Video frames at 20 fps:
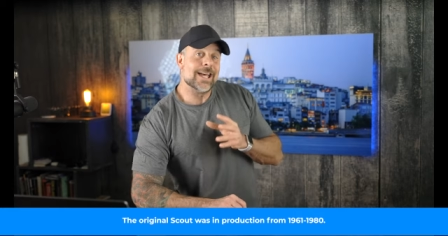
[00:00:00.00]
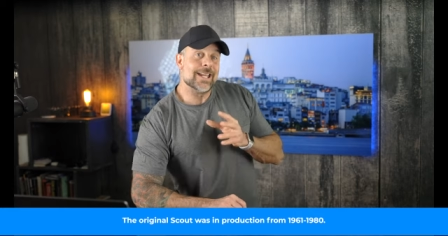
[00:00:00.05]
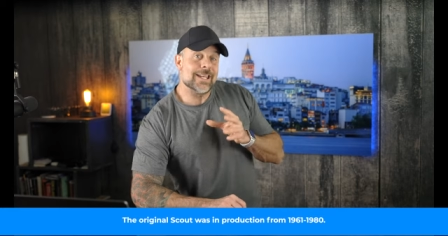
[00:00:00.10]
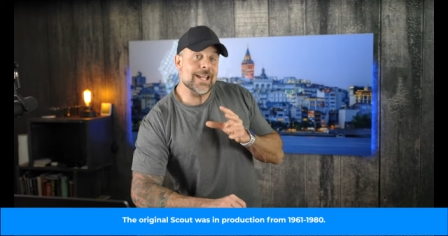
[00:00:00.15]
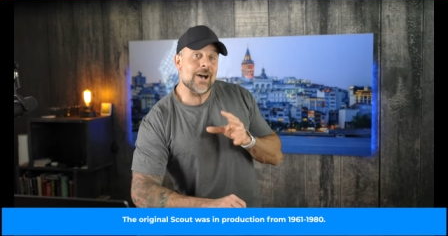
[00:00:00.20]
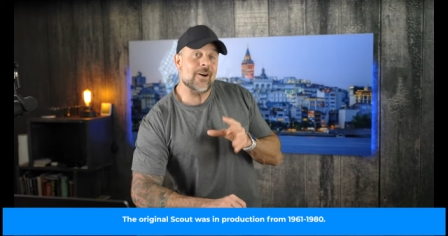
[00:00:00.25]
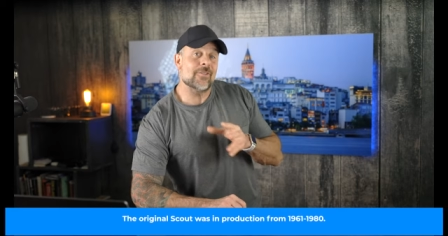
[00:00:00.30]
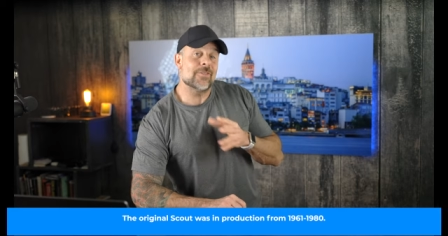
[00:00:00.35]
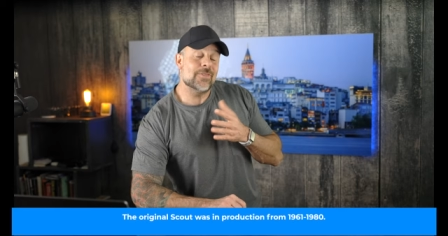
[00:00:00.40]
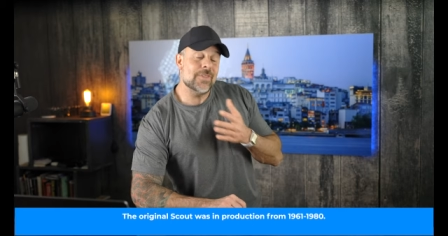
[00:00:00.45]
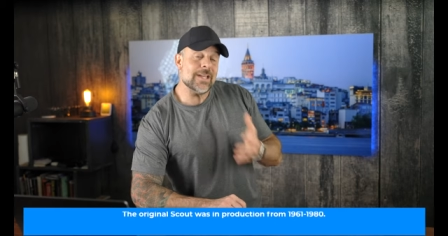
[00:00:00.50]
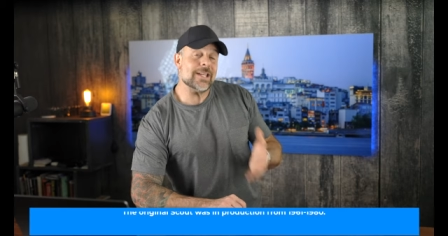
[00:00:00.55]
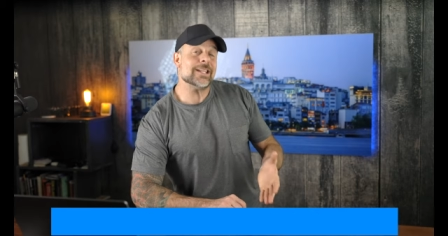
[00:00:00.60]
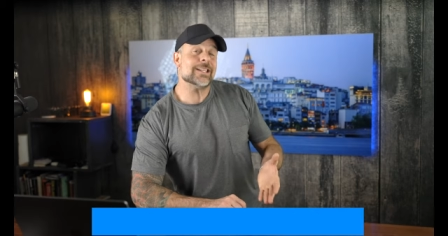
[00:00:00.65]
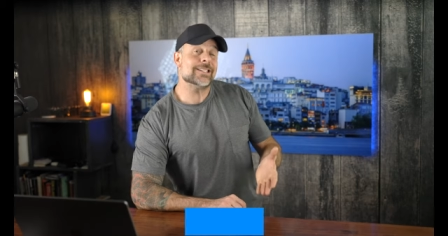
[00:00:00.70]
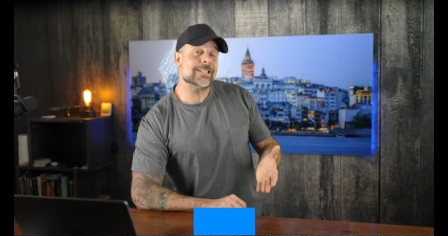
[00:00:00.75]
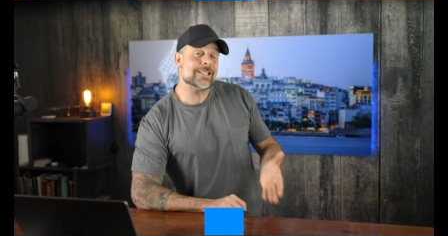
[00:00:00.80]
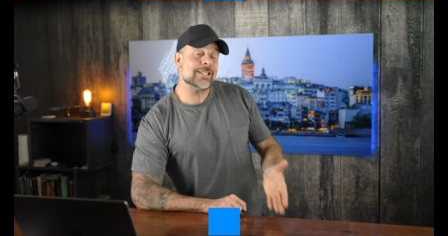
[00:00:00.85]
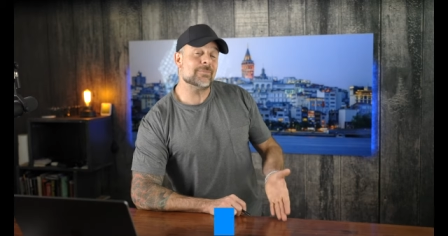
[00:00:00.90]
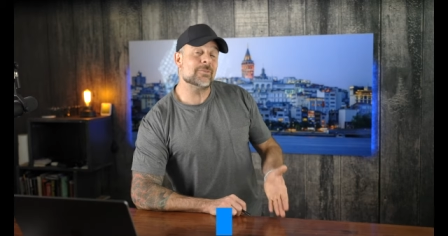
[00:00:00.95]
Now,
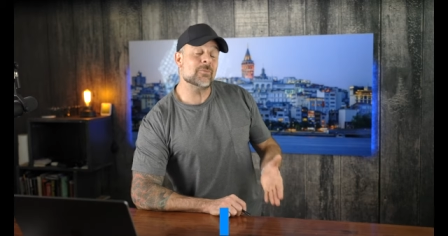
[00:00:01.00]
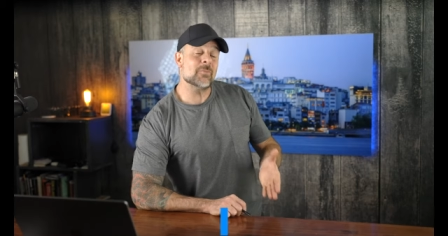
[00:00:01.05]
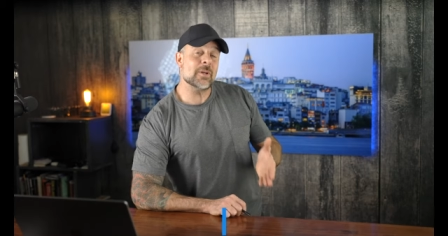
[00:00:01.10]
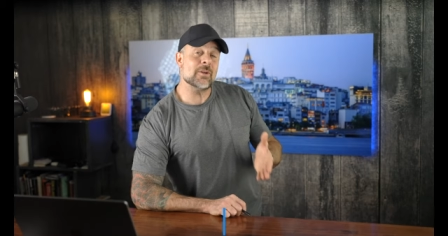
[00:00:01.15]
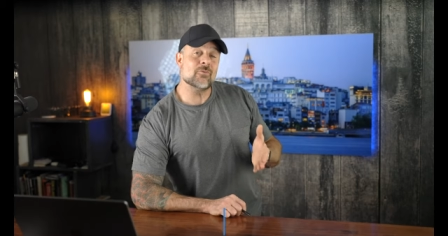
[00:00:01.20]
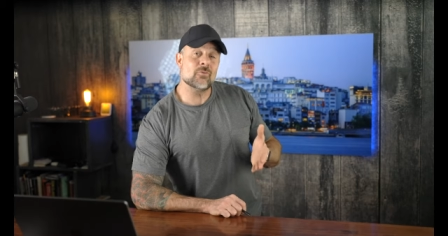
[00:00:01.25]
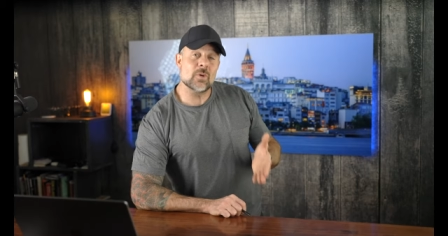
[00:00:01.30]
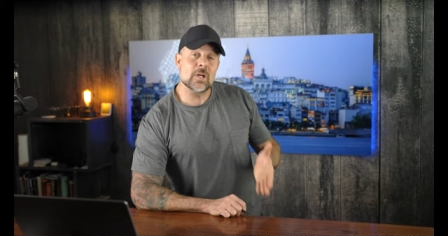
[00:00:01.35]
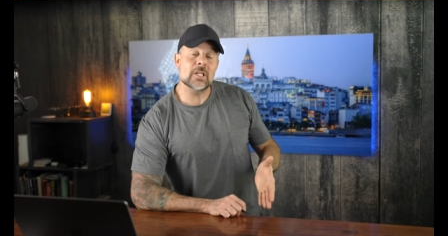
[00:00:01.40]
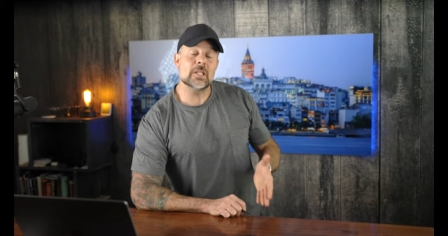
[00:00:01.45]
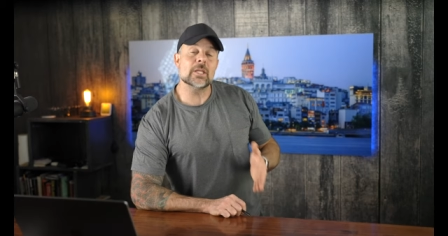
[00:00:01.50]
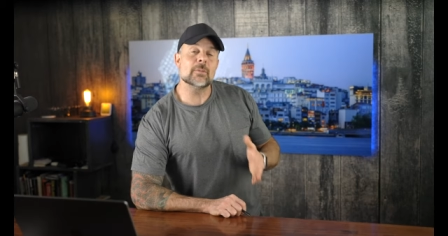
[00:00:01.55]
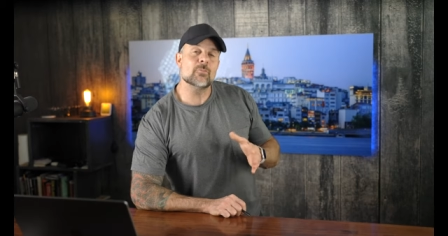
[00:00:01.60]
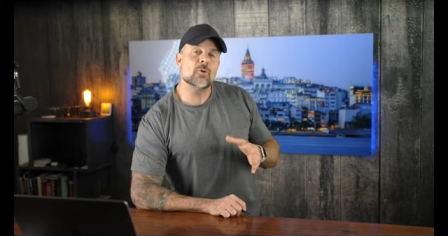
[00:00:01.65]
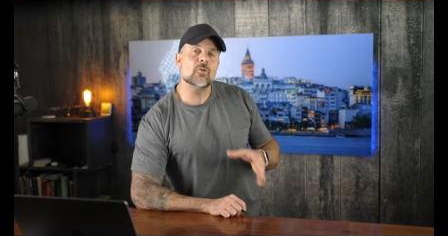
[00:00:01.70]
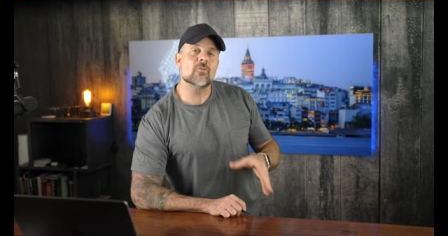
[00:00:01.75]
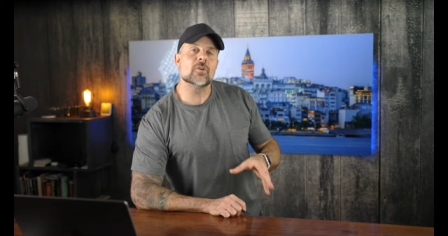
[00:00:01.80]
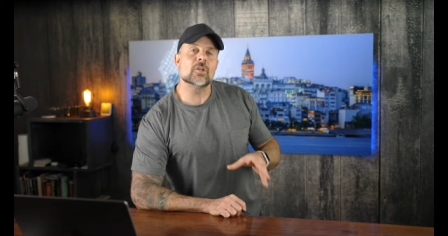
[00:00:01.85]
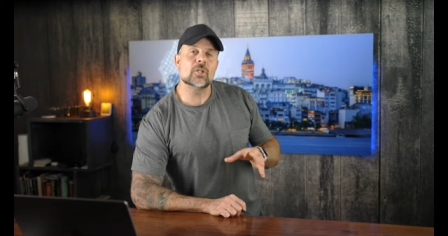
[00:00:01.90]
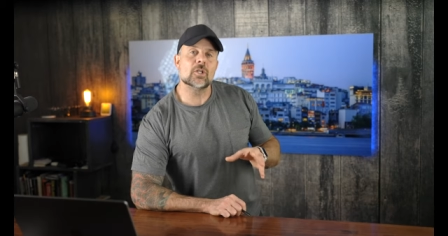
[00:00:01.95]
things seem to be really
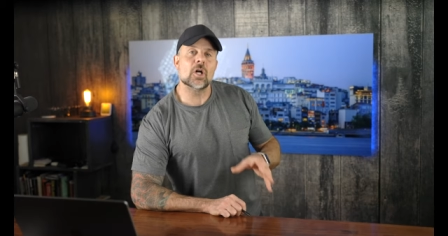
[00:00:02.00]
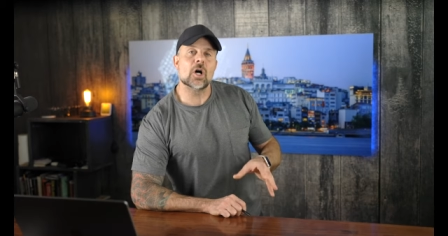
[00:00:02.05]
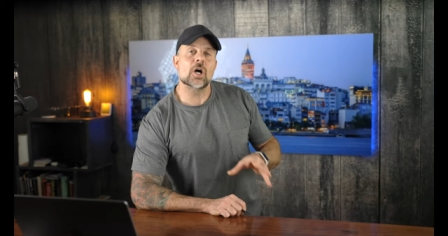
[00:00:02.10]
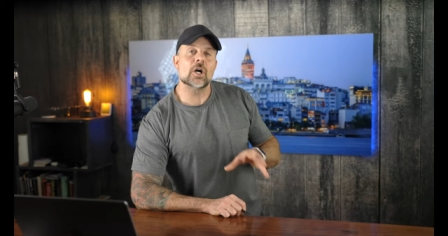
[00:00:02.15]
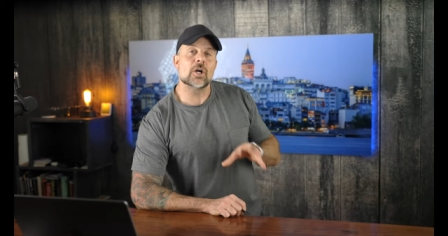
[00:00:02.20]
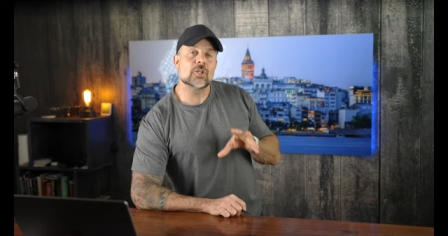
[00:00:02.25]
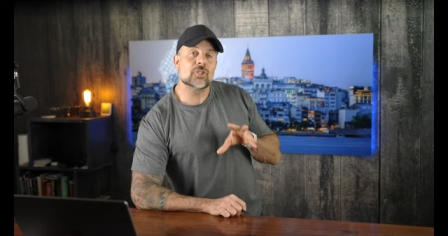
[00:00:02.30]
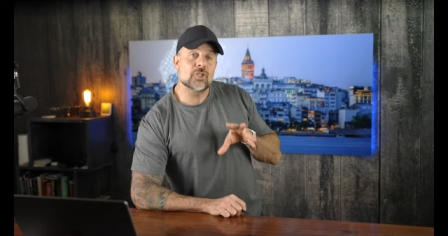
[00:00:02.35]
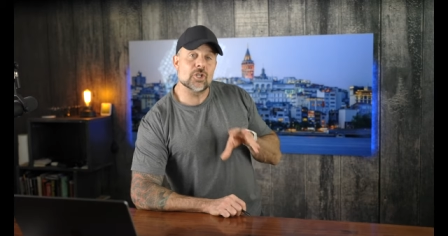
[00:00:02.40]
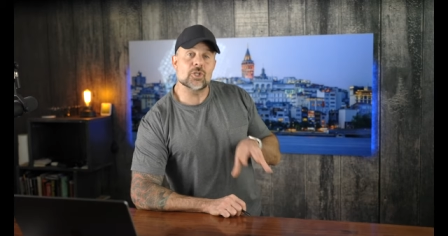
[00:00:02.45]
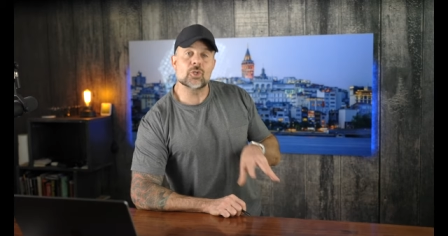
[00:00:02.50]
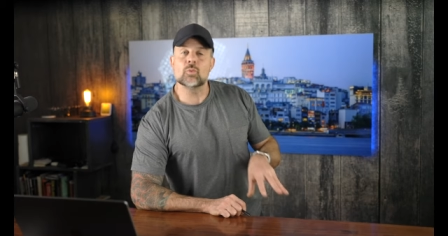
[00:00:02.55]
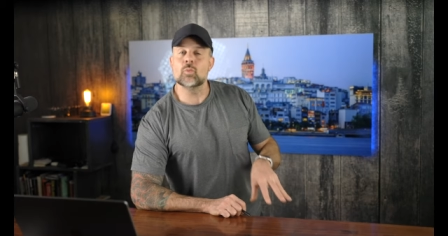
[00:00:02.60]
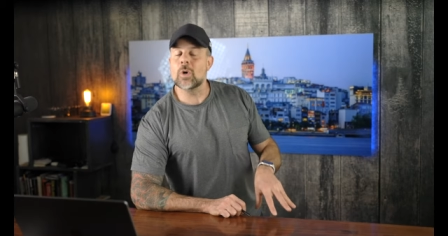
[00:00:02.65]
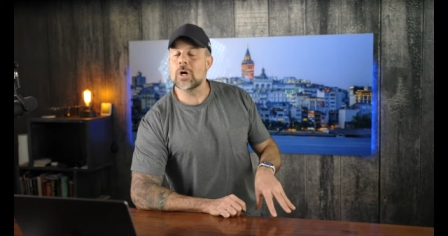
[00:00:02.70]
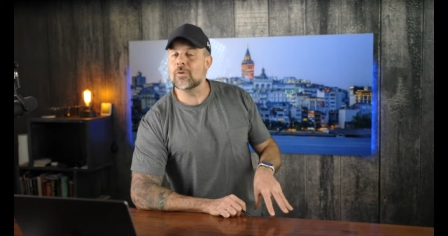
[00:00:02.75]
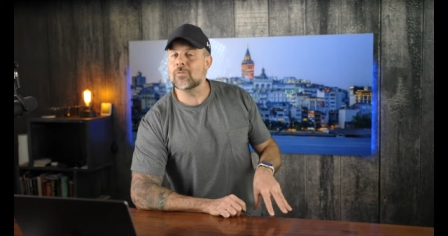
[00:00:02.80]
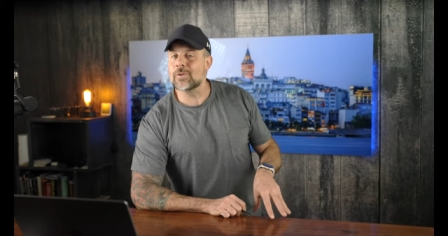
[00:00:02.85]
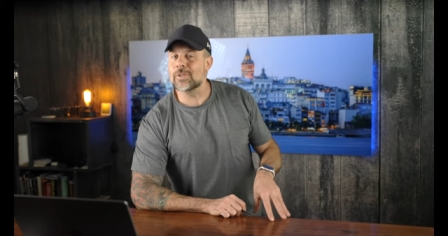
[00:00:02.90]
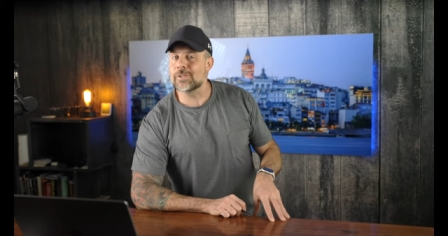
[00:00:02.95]
moving along just
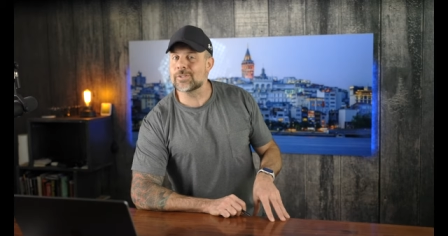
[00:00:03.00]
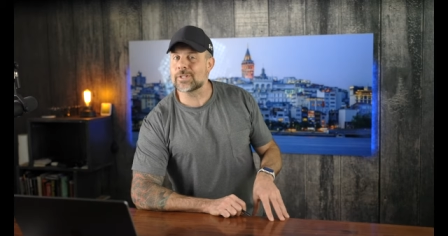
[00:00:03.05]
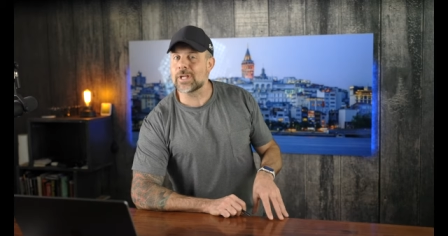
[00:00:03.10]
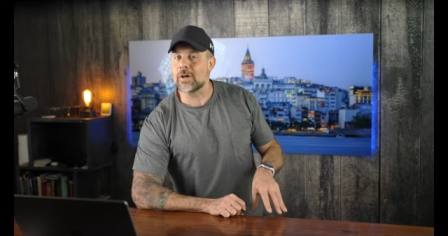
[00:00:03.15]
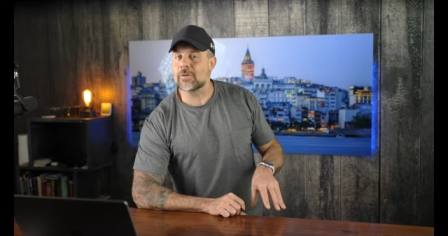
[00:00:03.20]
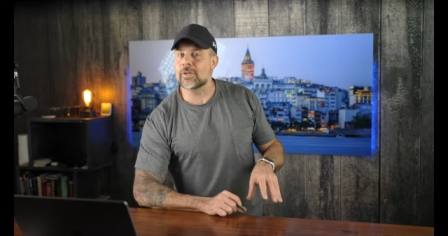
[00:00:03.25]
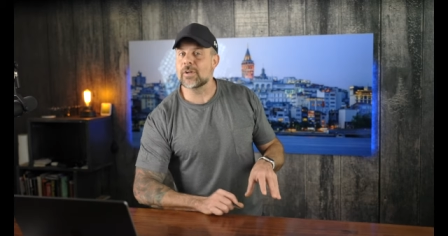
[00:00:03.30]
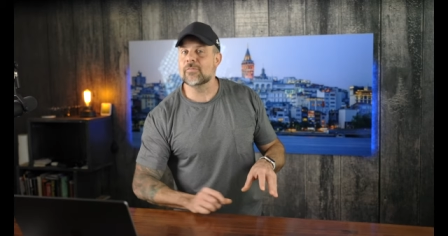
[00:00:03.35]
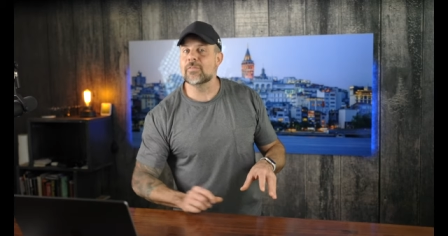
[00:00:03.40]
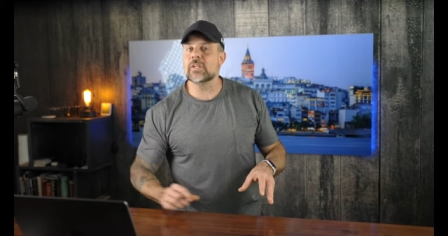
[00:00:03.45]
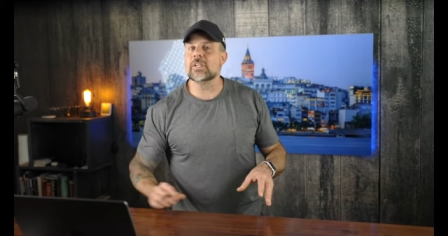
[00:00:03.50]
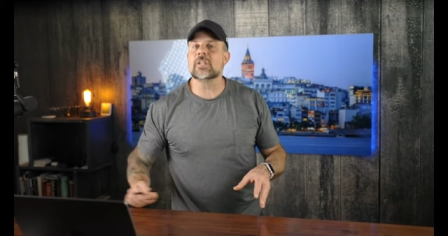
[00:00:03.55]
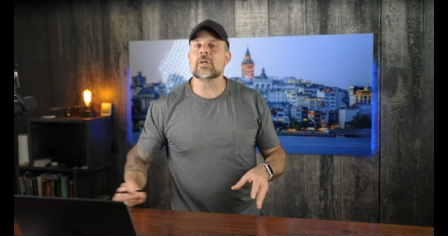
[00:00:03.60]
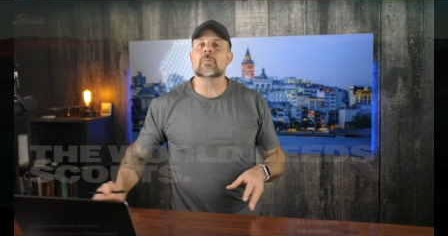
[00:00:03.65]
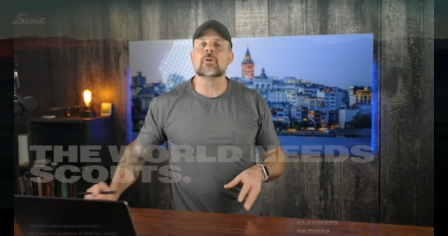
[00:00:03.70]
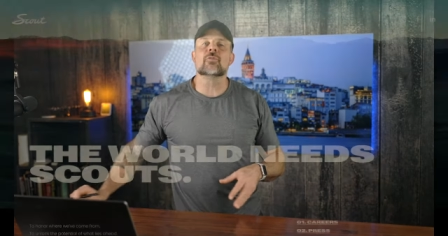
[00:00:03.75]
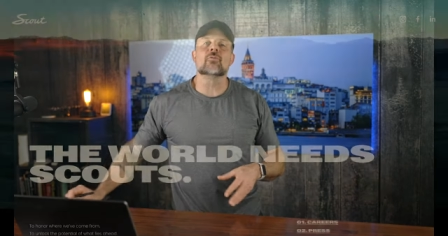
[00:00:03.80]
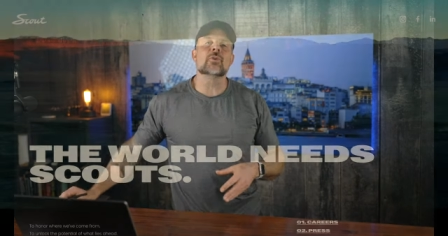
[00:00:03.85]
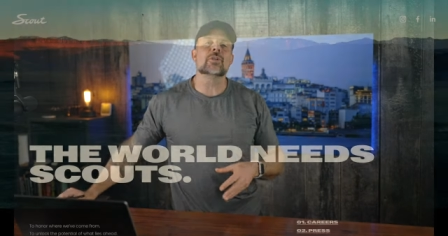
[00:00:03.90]
well for the Scout. Now, VW